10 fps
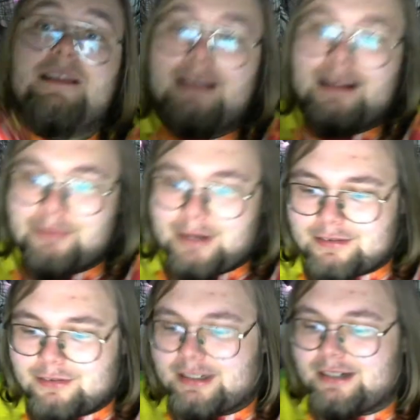That's why
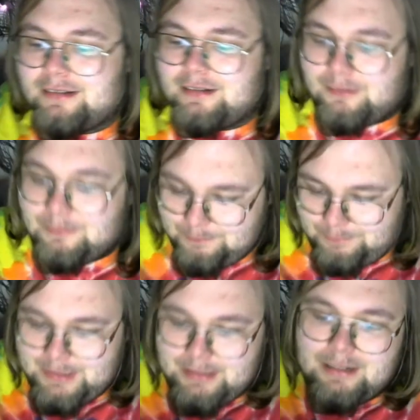it's looking a little
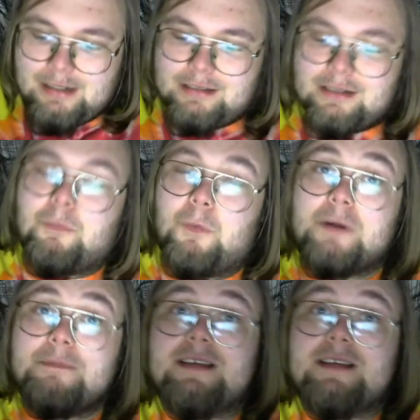worn, because